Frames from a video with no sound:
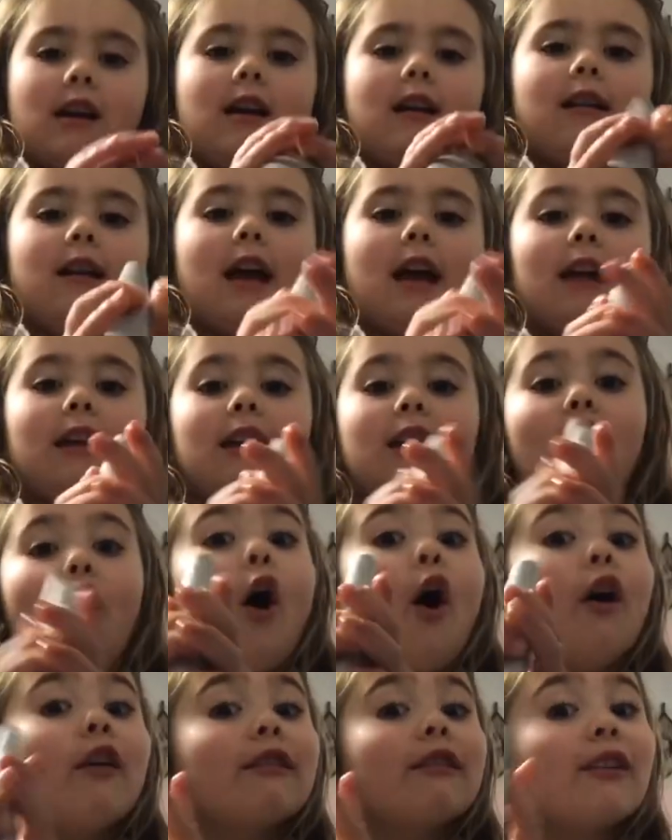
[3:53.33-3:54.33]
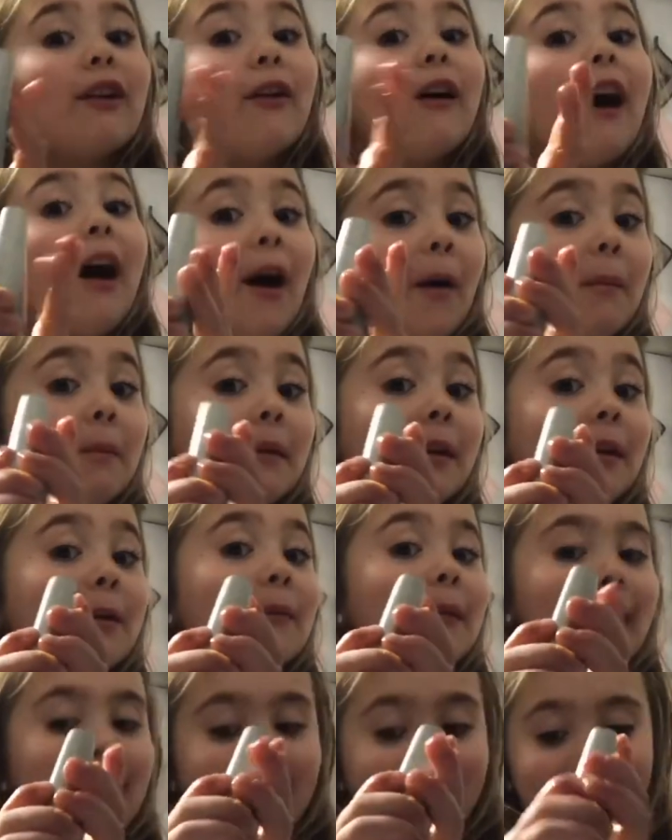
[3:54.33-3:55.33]
And I can also help
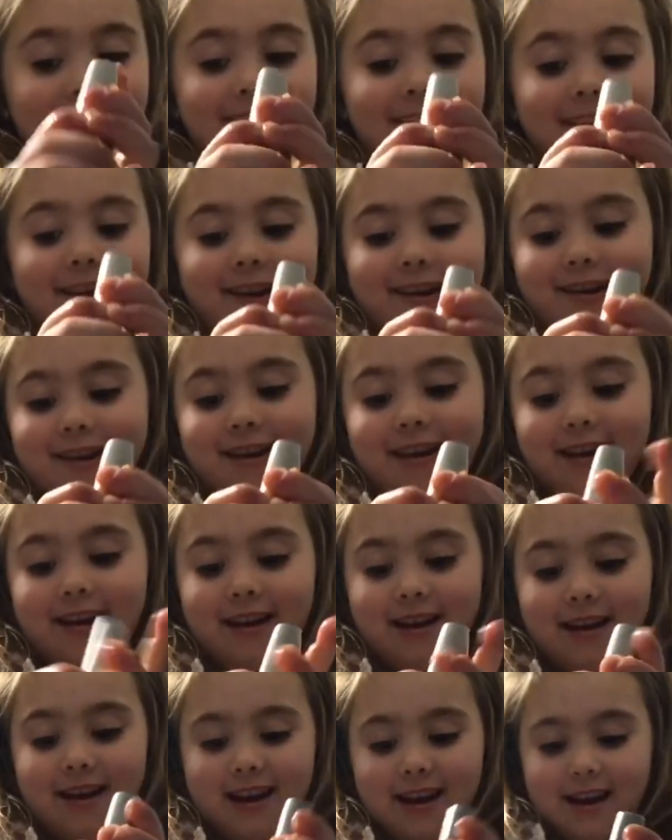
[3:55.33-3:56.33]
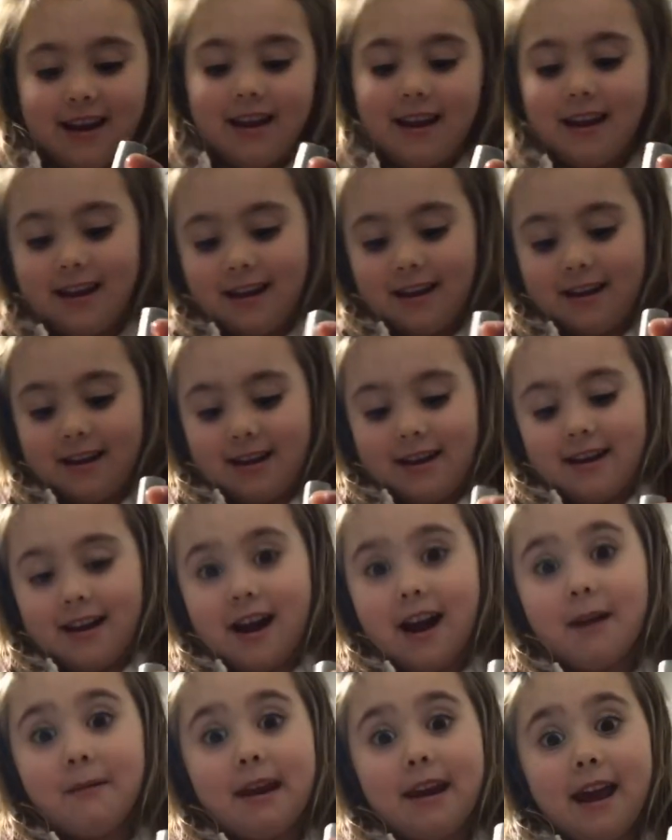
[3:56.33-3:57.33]
you make it.
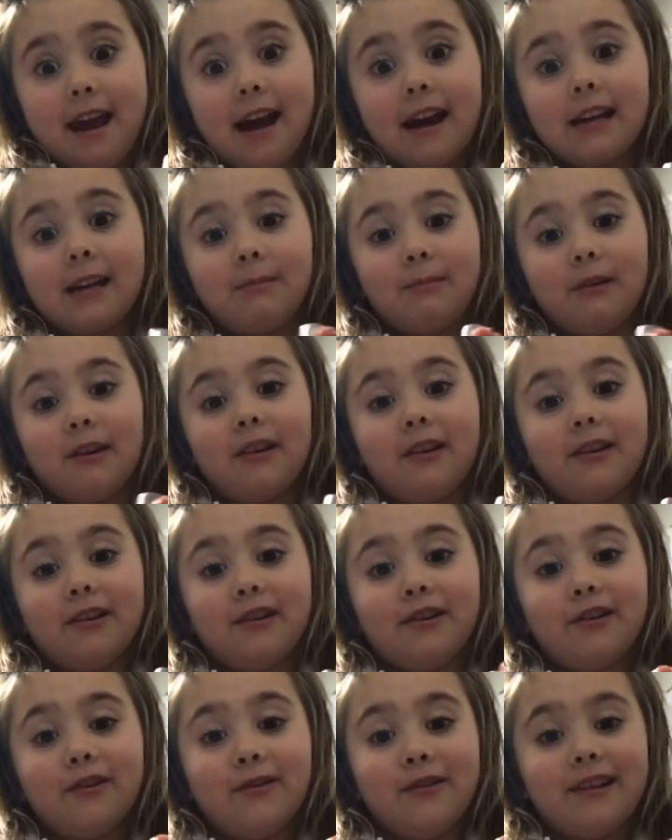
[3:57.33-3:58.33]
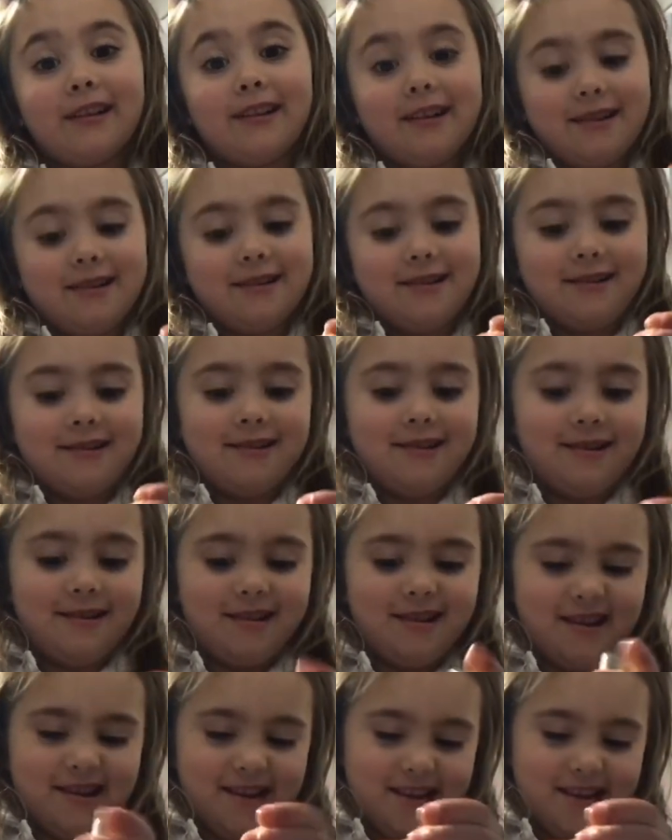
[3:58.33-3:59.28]
I'm an expert on doing this.